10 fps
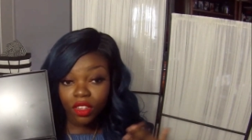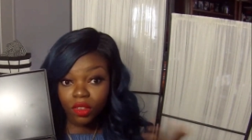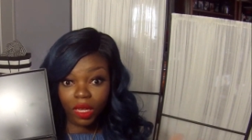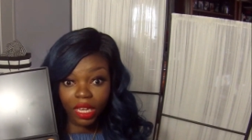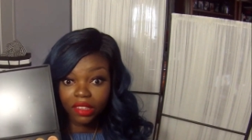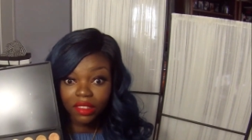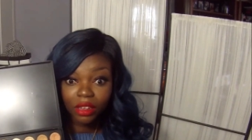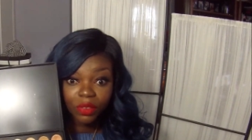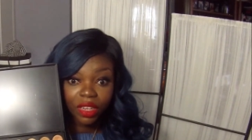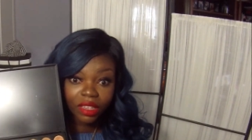So I guess
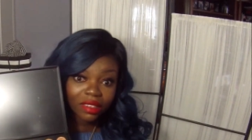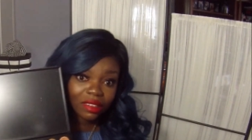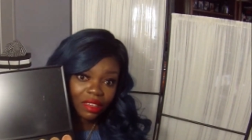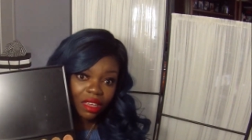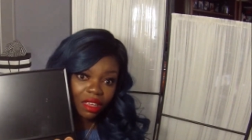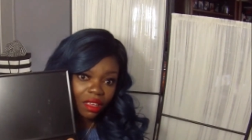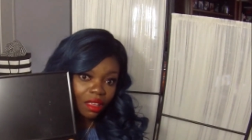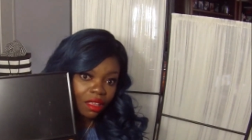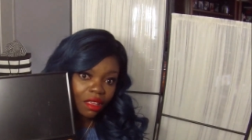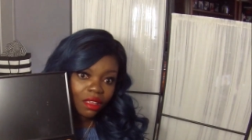definitely stick
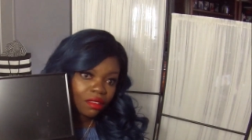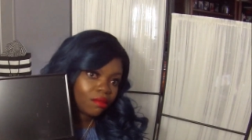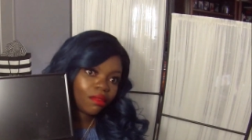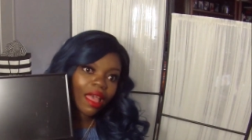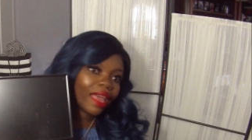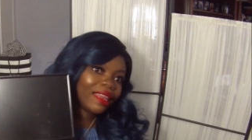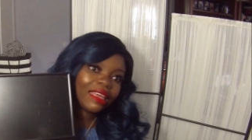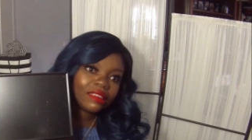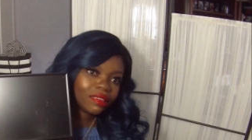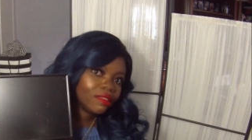
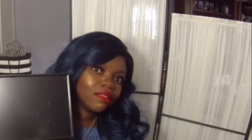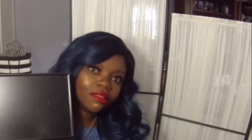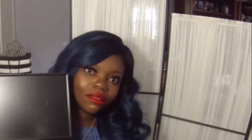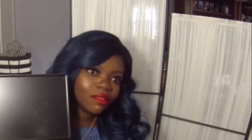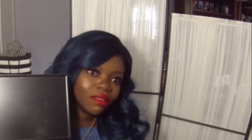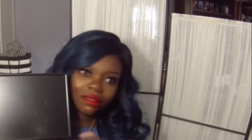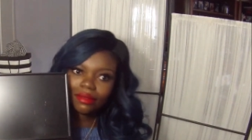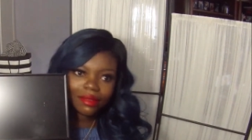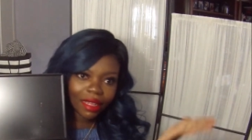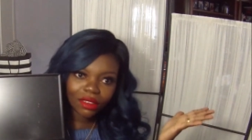highlight
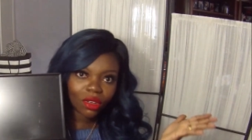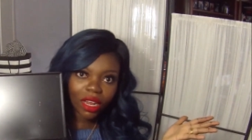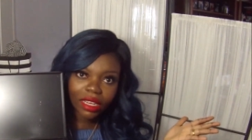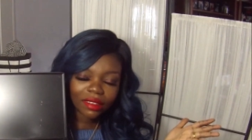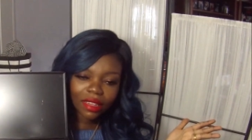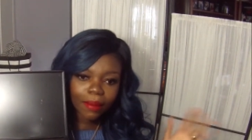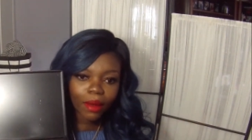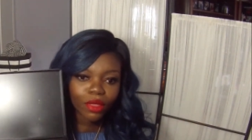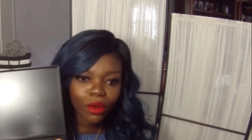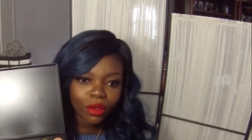that's all I can say
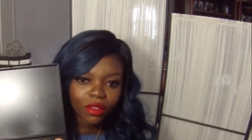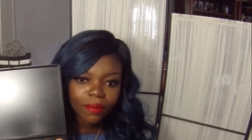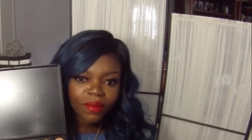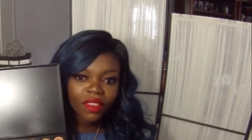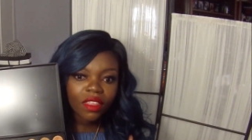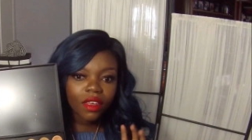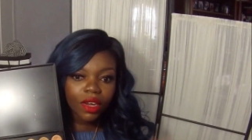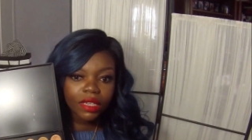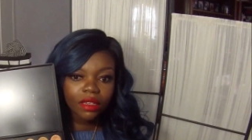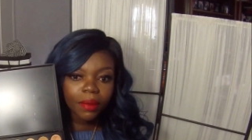about those. There
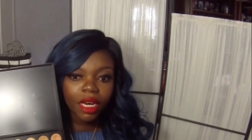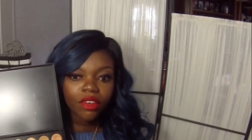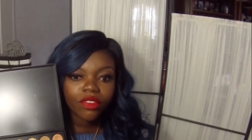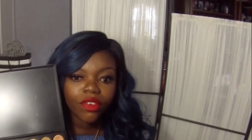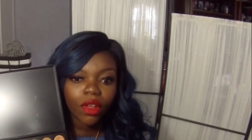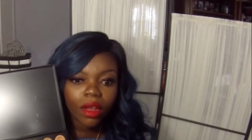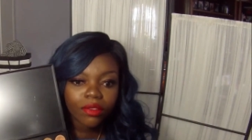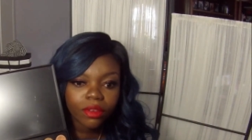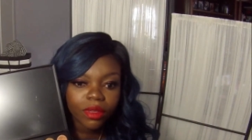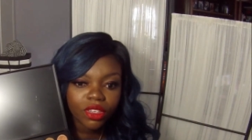is a bit of
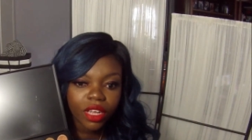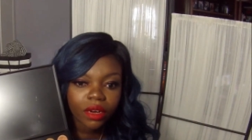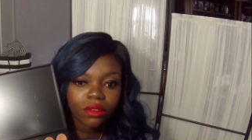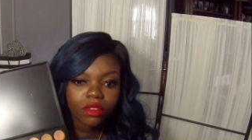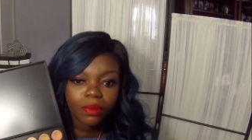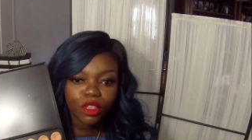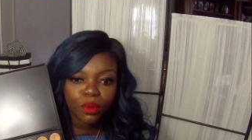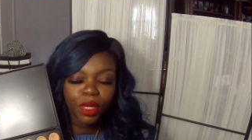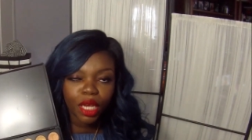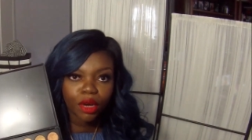fallout from these shadows, so please
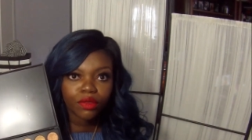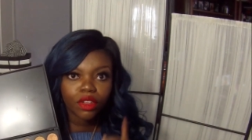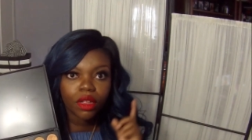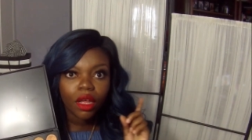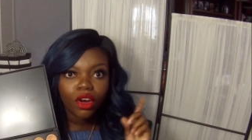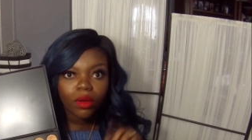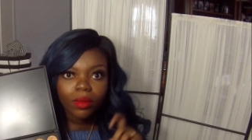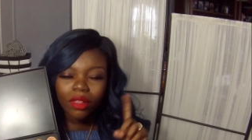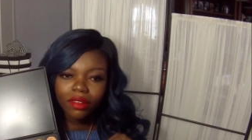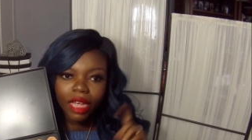be careful.
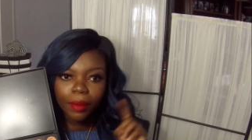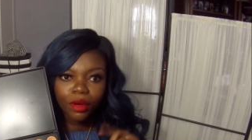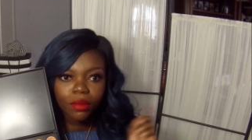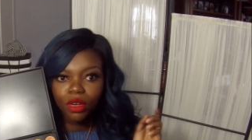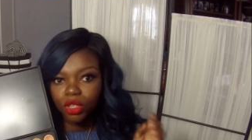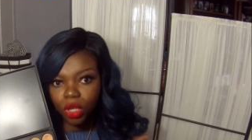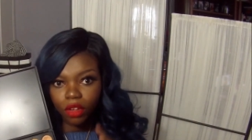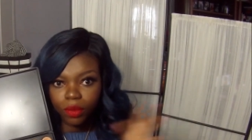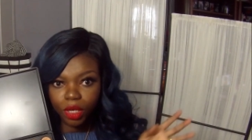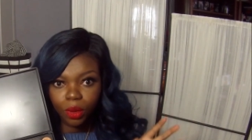Remember to tap your brush
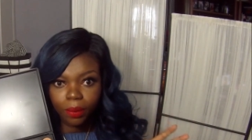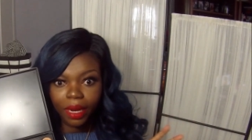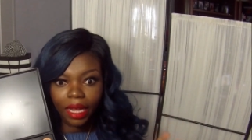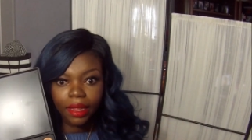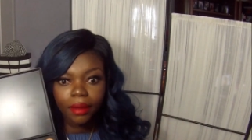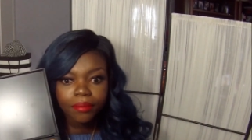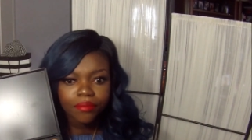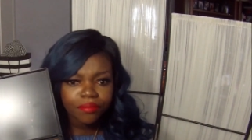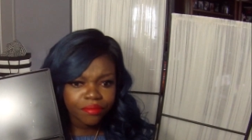off when you apply them